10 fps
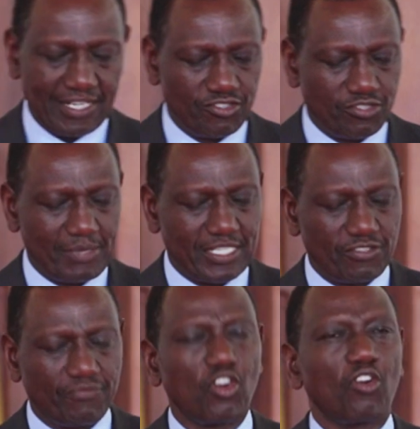
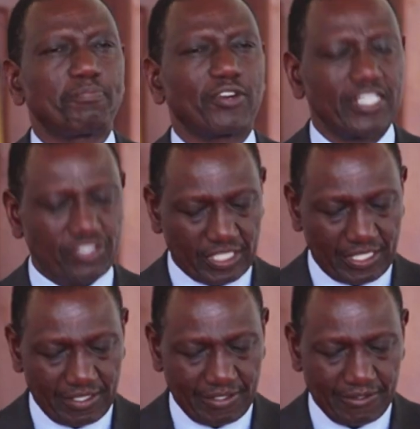instruments of
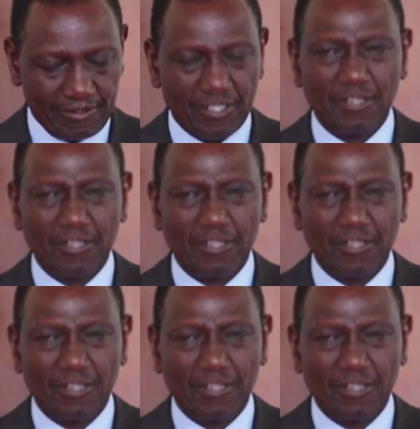cooperation